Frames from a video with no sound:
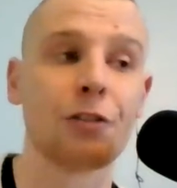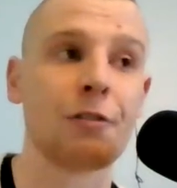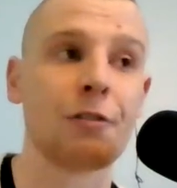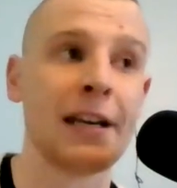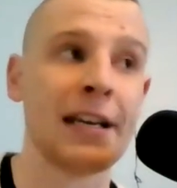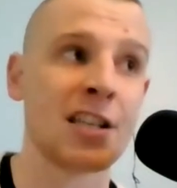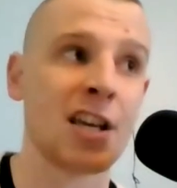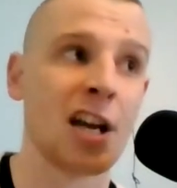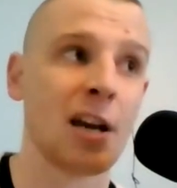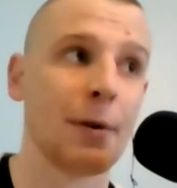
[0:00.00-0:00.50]

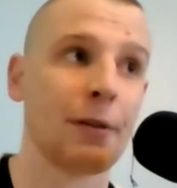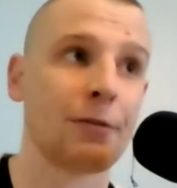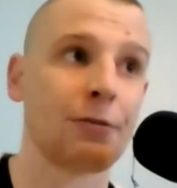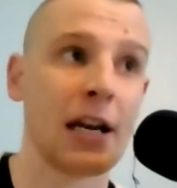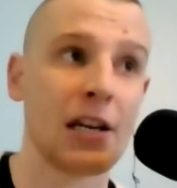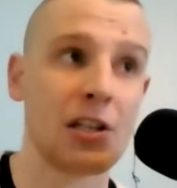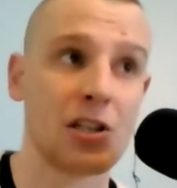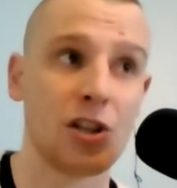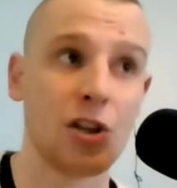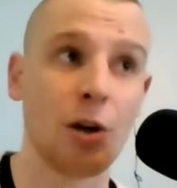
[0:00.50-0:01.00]
three is going to be
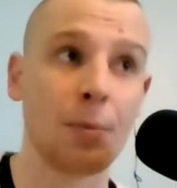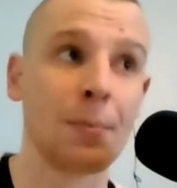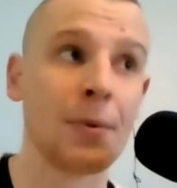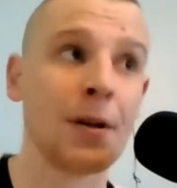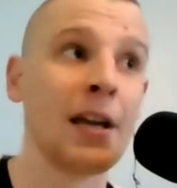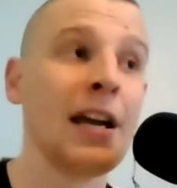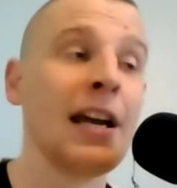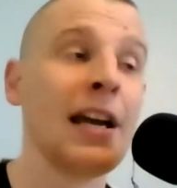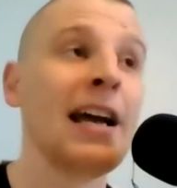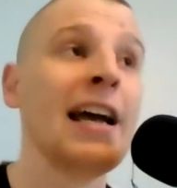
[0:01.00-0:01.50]
freshened up.
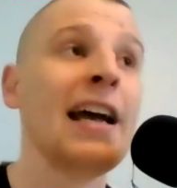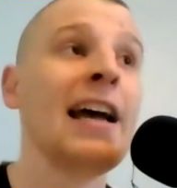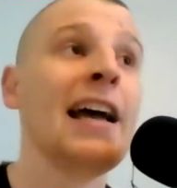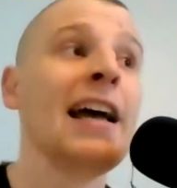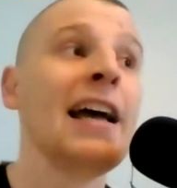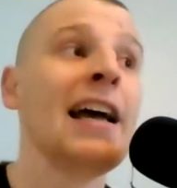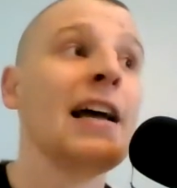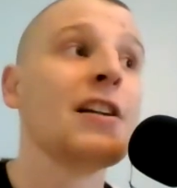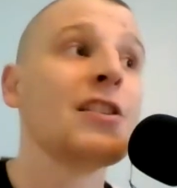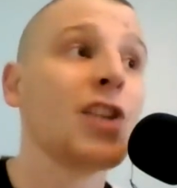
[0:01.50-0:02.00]

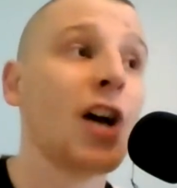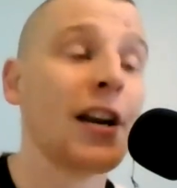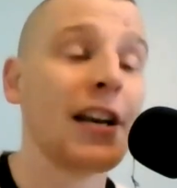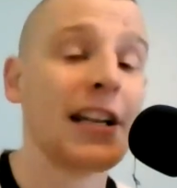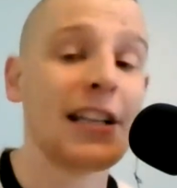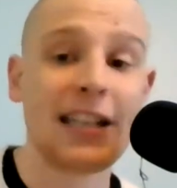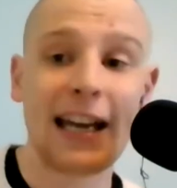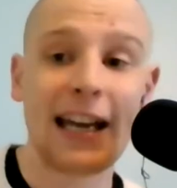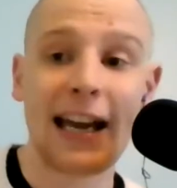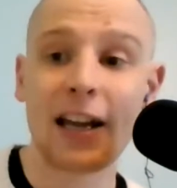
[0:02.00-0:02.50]

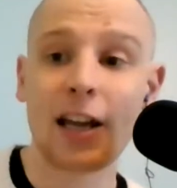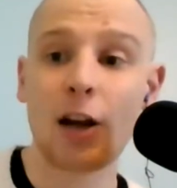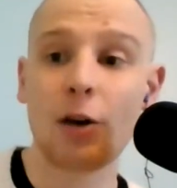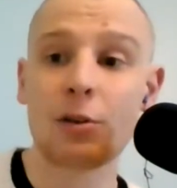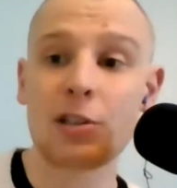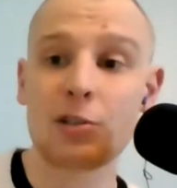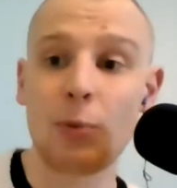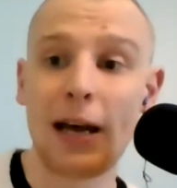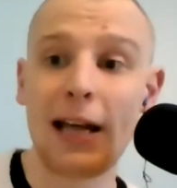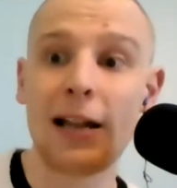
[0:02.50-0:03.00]
Signing Thiago
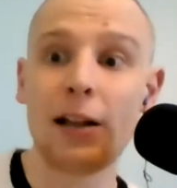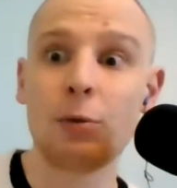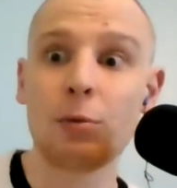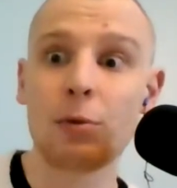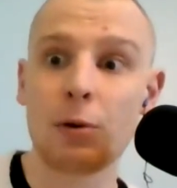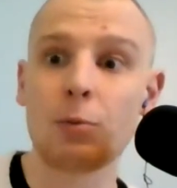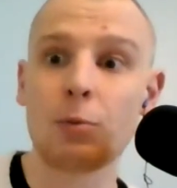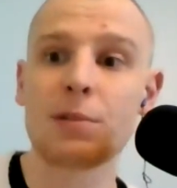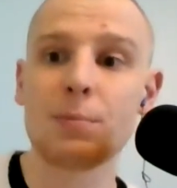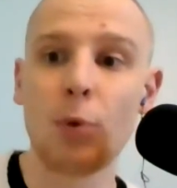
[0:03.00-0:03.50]
as well
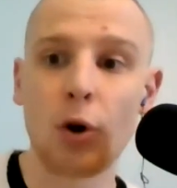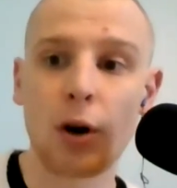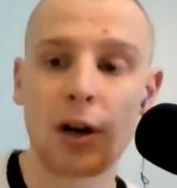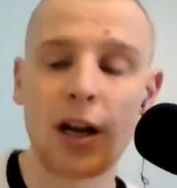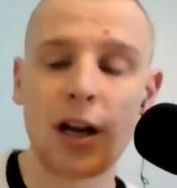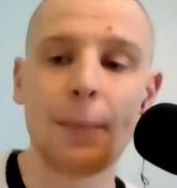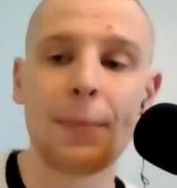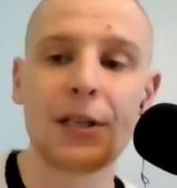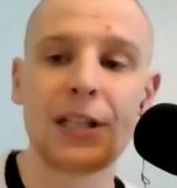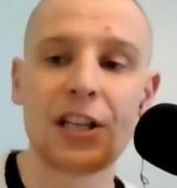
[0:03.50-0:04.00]
was more
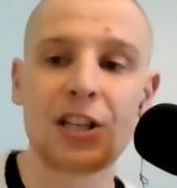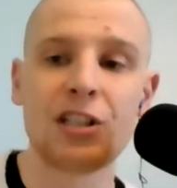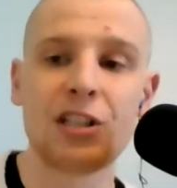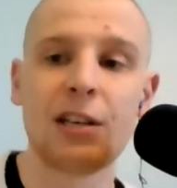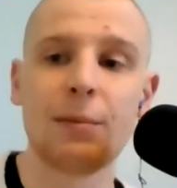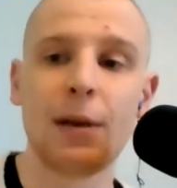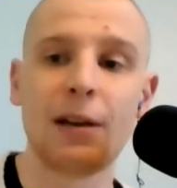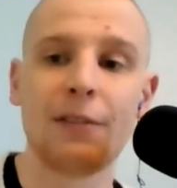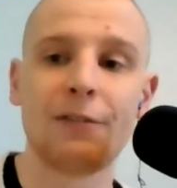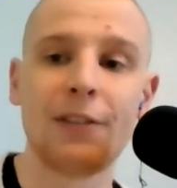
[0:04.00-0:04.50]
competition
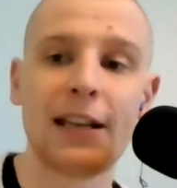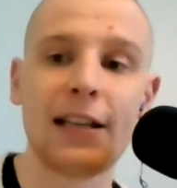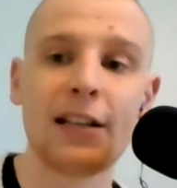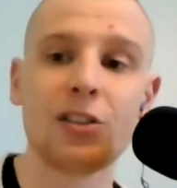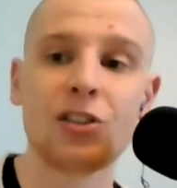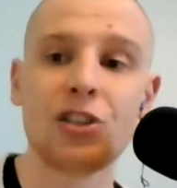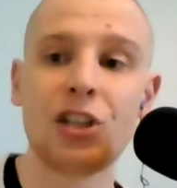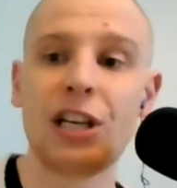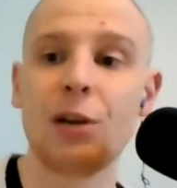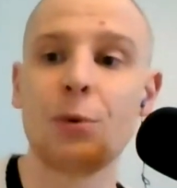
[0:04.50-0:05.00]
in
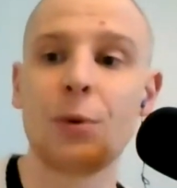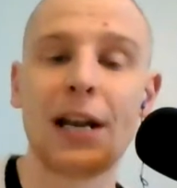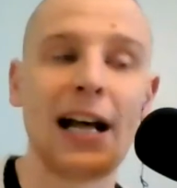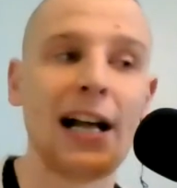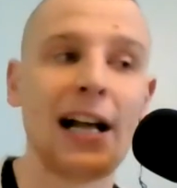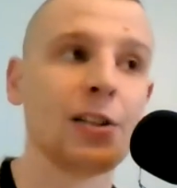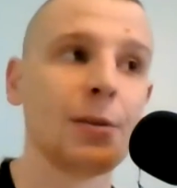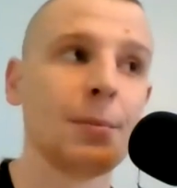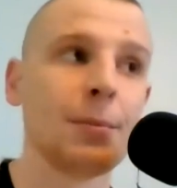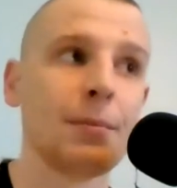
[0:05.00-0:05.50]
midfield. Gini
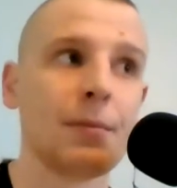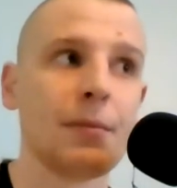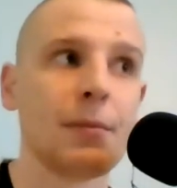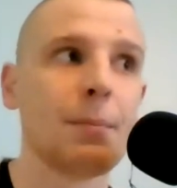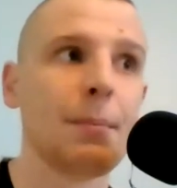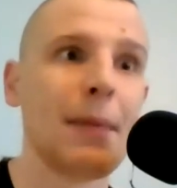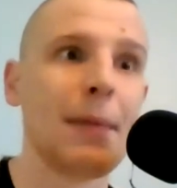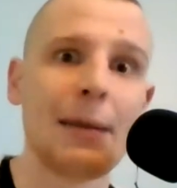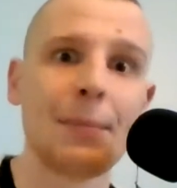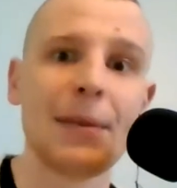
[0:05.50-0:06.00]
Wijnaldum
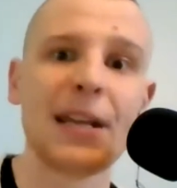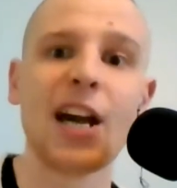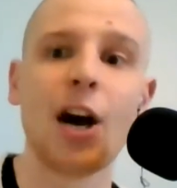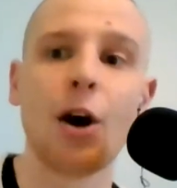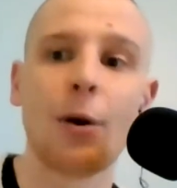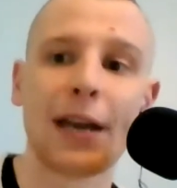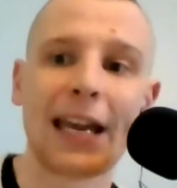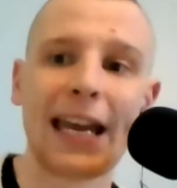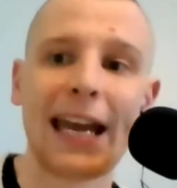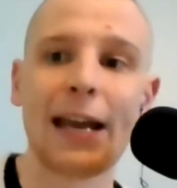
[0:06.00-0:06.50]
may be
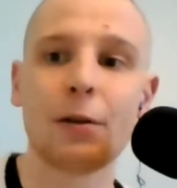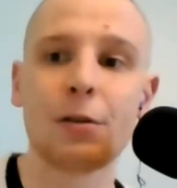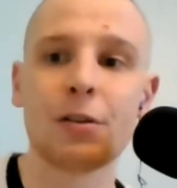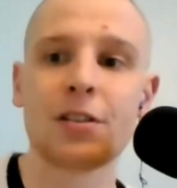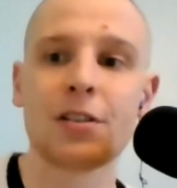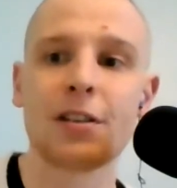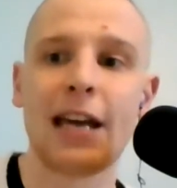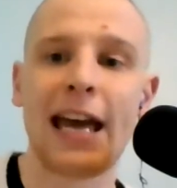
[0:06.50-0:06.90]
going out.